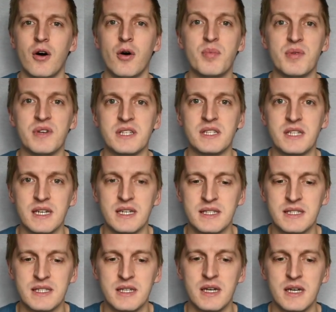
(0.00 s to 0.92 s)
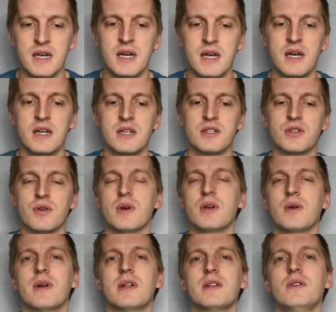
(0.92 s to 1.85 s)
hopelessness. So
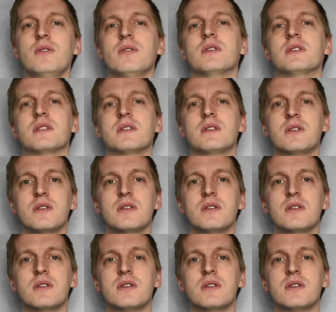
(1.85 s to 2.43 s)
what you want to do is